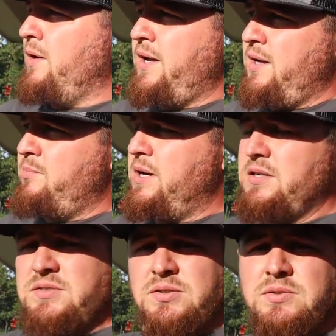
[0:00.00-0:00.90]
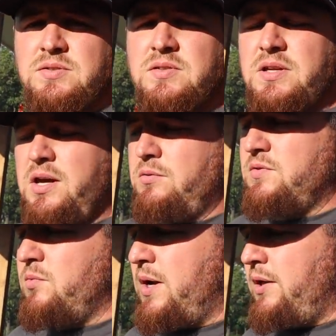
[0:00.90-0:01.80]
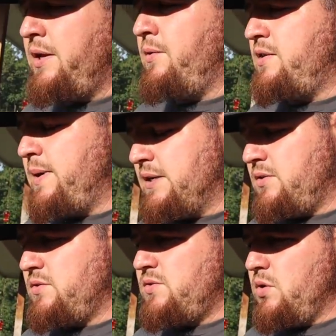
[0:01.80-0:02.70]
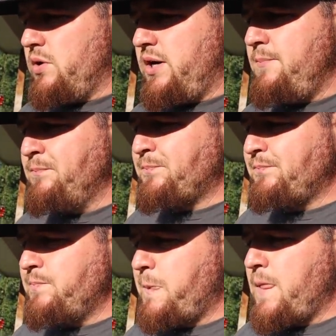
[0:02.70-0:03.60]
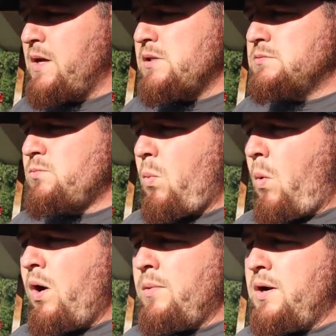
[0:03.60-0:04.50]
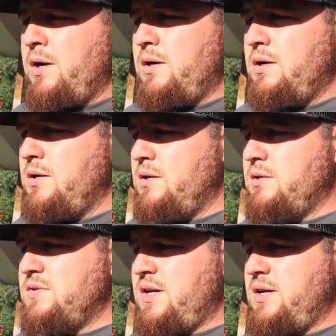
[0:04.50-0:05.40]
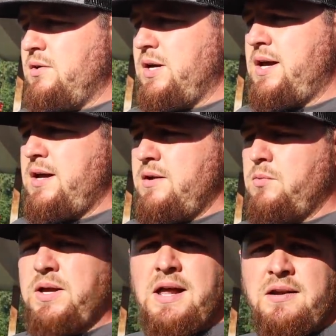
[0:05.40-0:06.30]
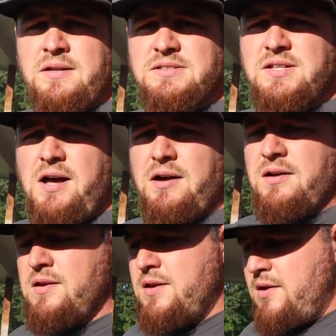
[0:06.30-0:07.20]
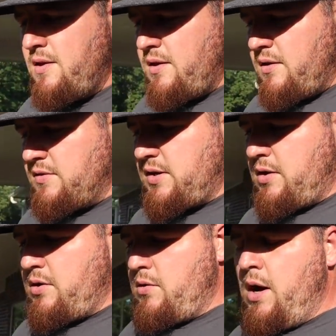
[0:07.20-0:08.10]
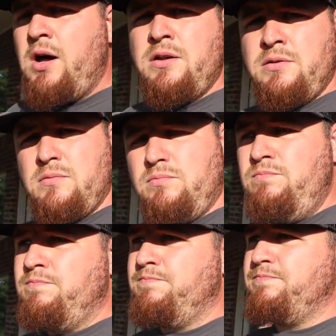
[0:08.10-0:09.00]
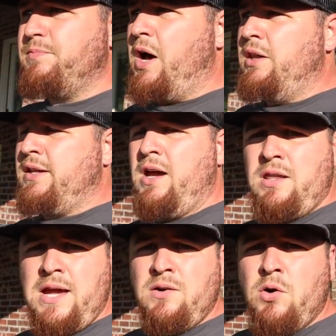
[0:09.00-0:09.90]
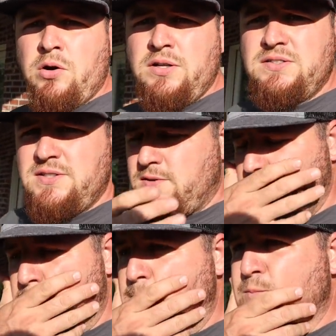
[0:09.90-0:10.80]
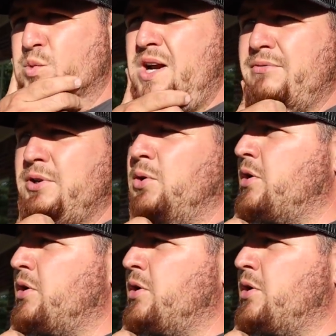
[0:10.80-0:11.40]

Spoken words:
land better suits the goats. Well, anyways, back to the story. Walmart said, okay, we got it in stock. So on the online ordering system, whenever you